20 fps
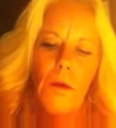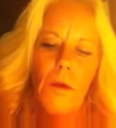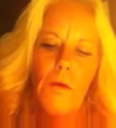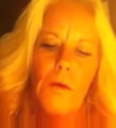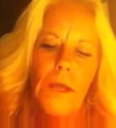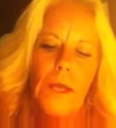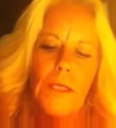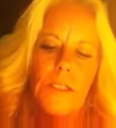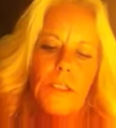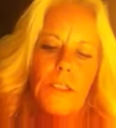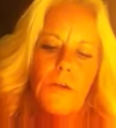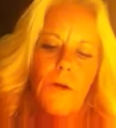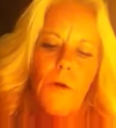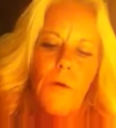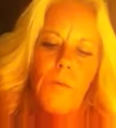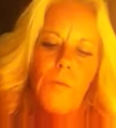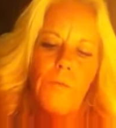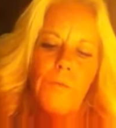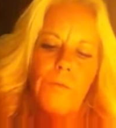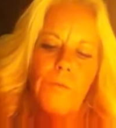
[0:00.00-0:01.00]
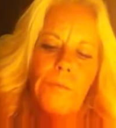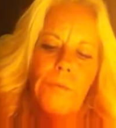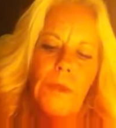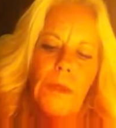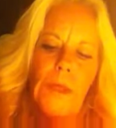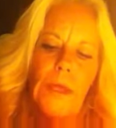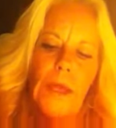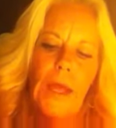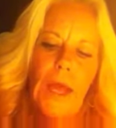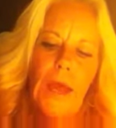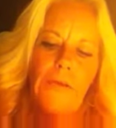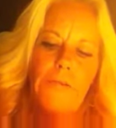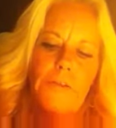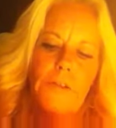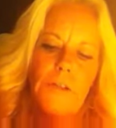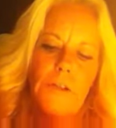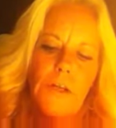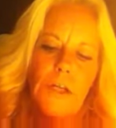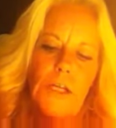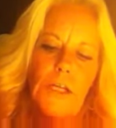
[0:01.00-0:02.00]
Okay, so
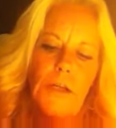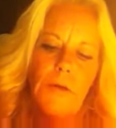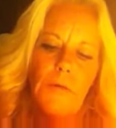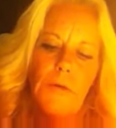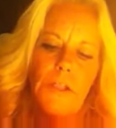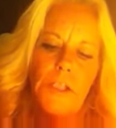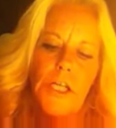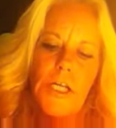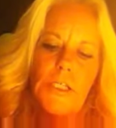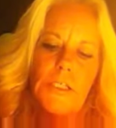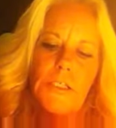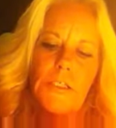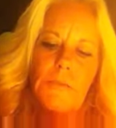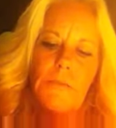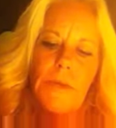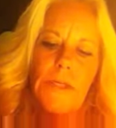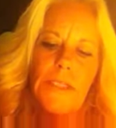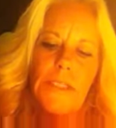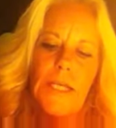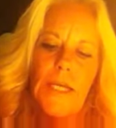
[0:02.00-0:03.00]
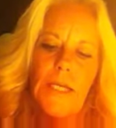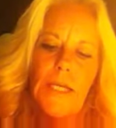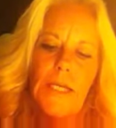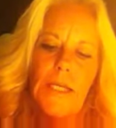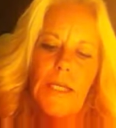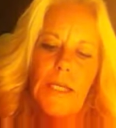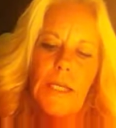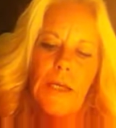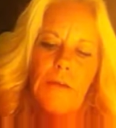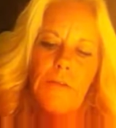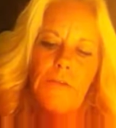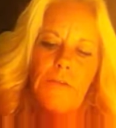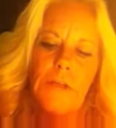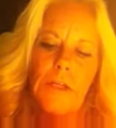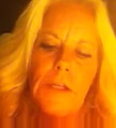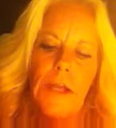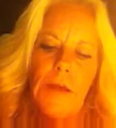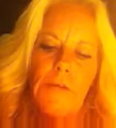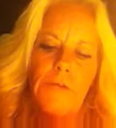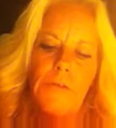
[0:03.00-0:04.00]
after he rejected my second gift,
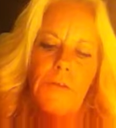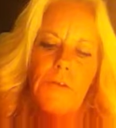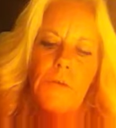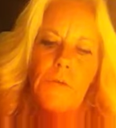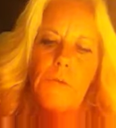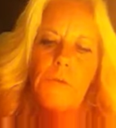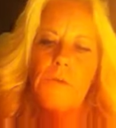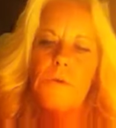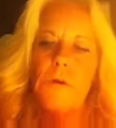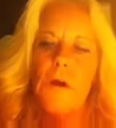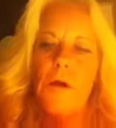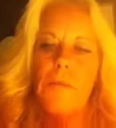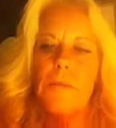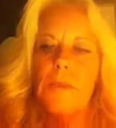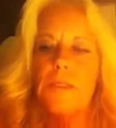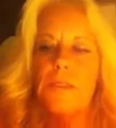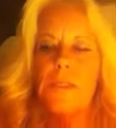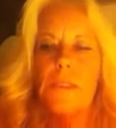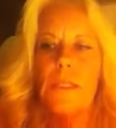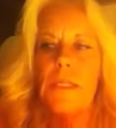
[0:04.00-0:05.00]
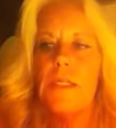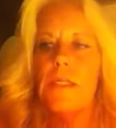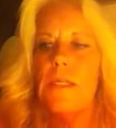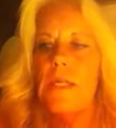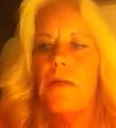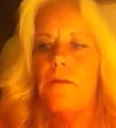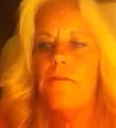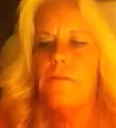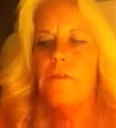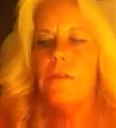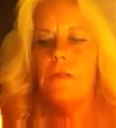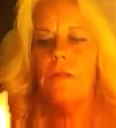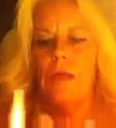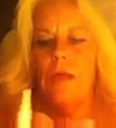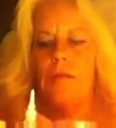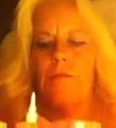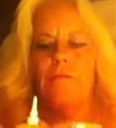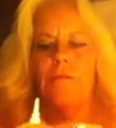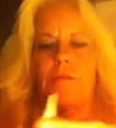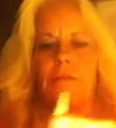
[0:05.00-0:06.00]
and after the rude comments that he left, and
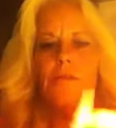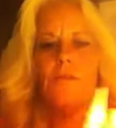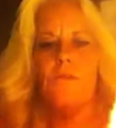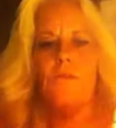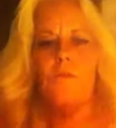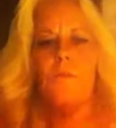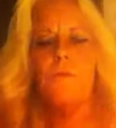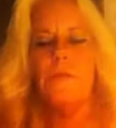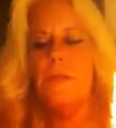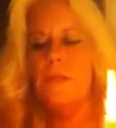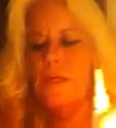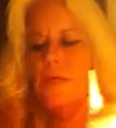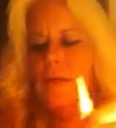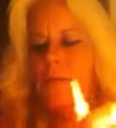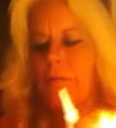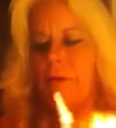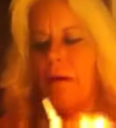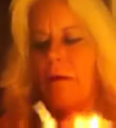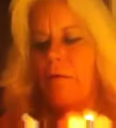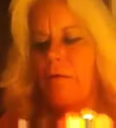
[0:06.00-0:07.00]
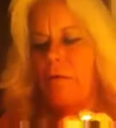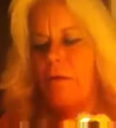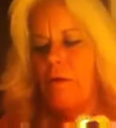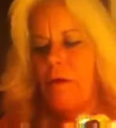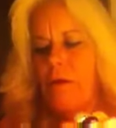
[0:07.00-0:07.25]
that stupid thing about